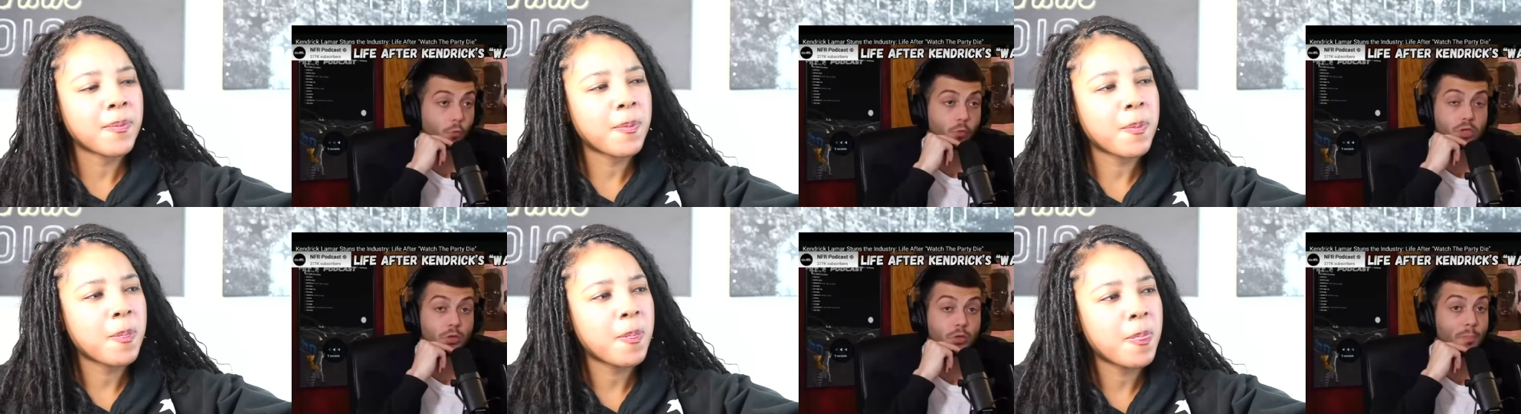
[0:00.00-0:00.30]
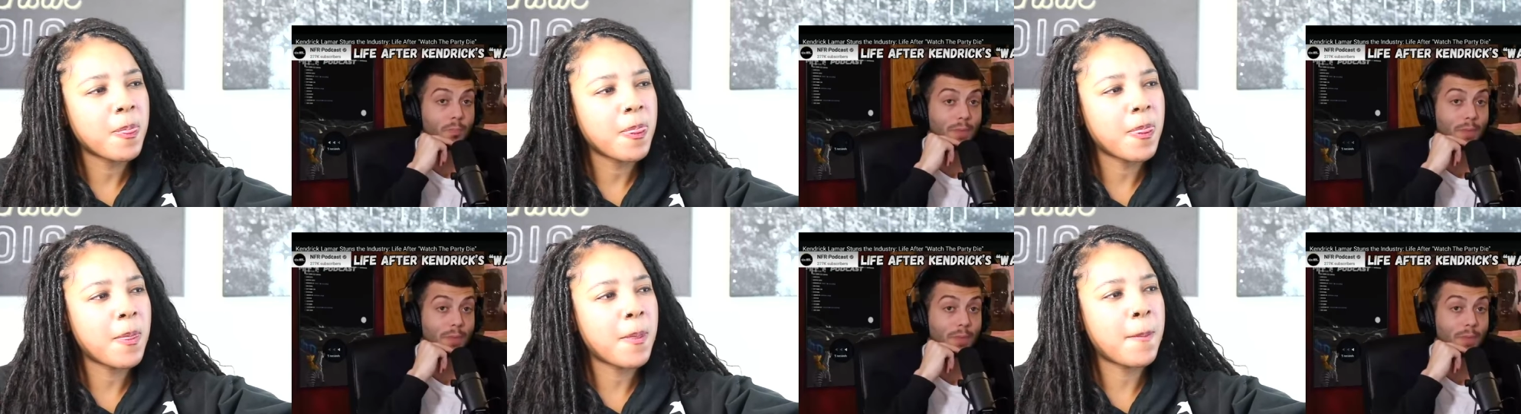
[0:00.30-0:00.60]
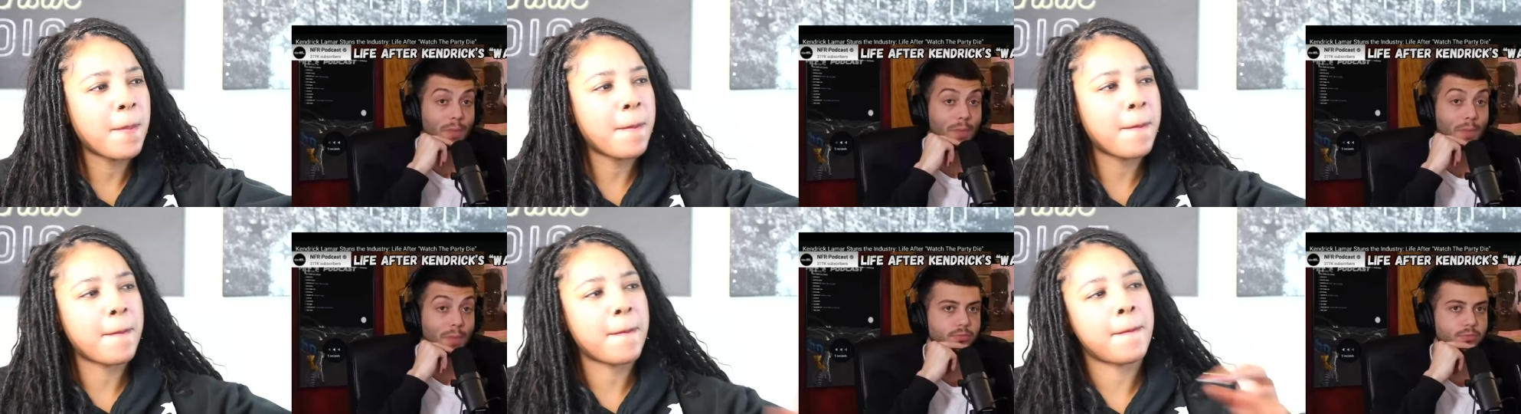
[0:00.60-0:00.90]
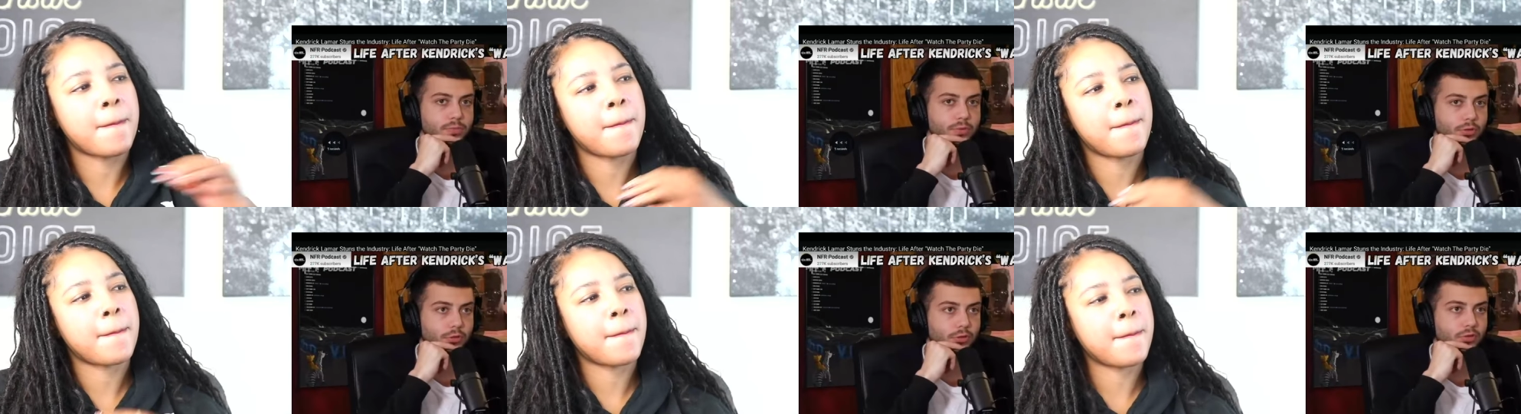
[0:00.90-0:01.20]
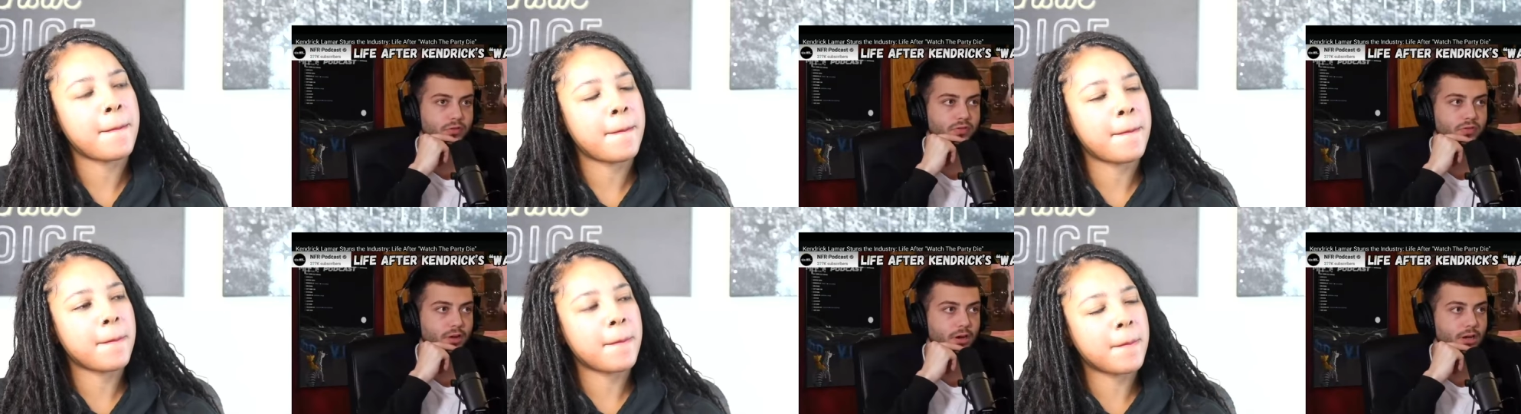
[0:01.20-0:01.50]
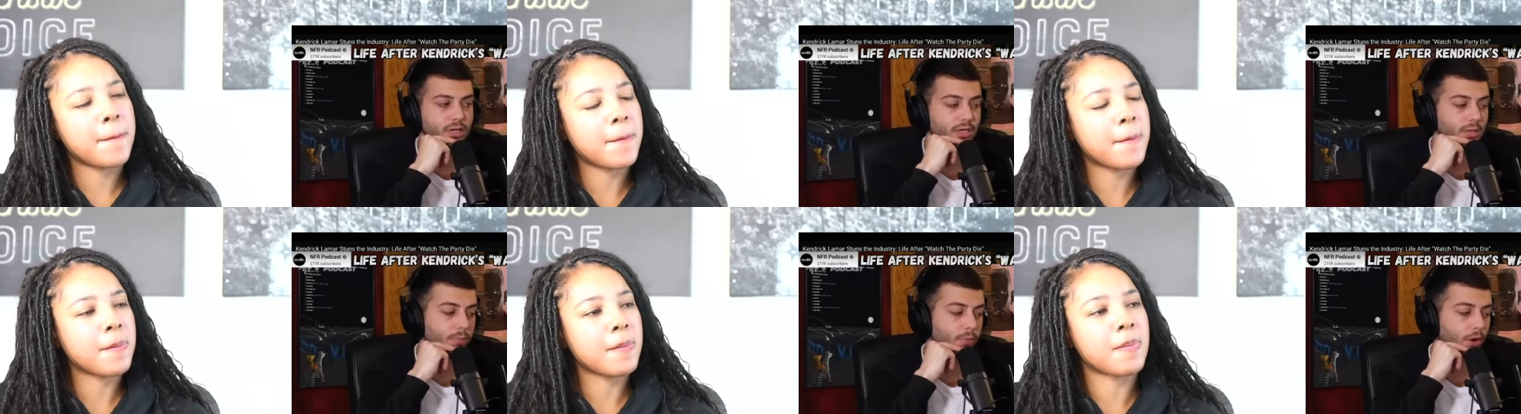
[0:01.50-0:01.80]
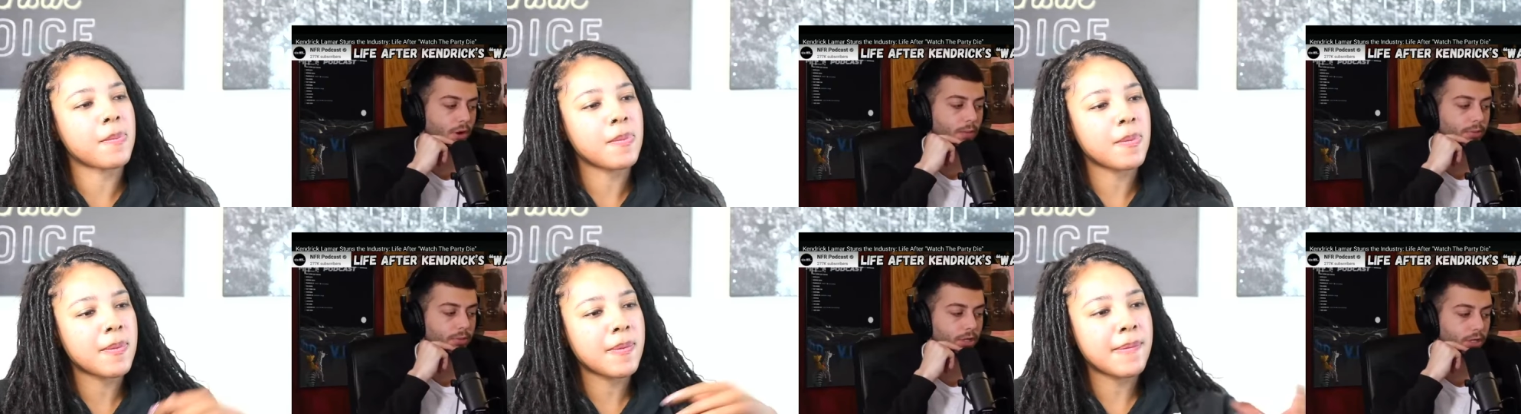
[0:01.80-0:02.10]
Speaker 1: a real and purify hip
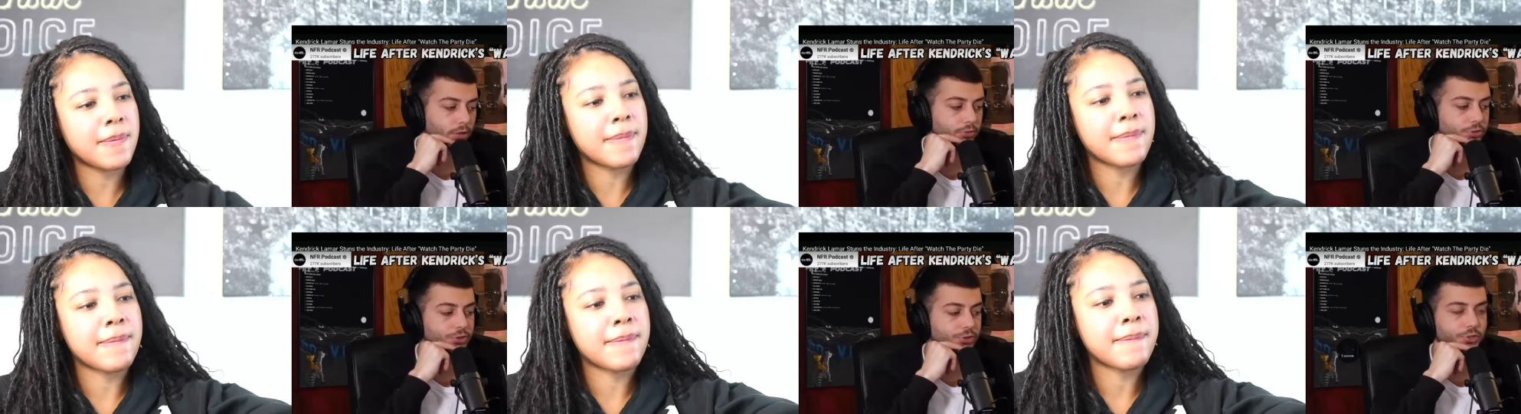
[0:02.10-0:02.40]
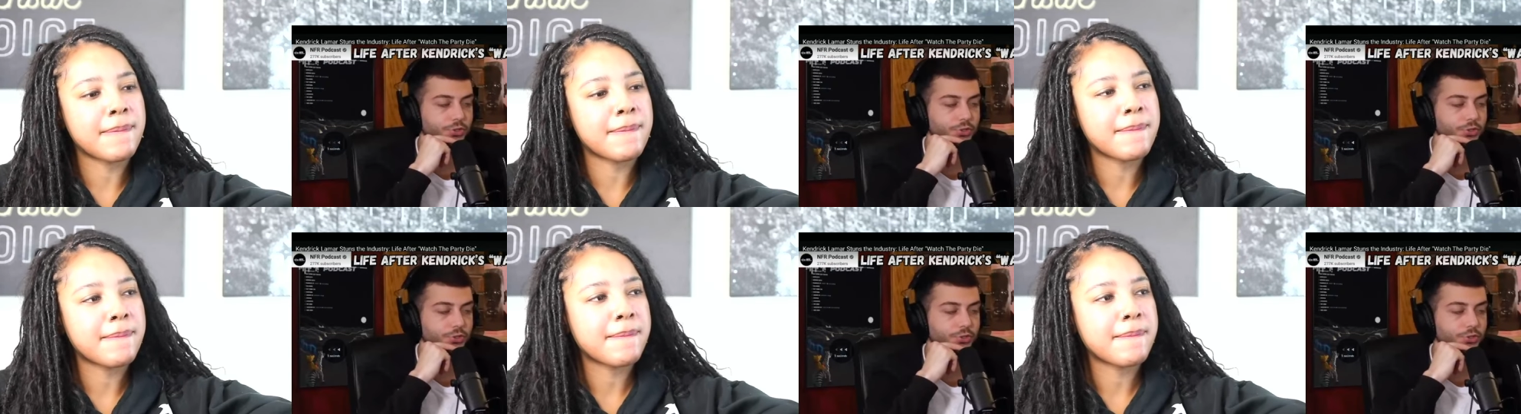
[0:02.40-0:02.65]
hop culture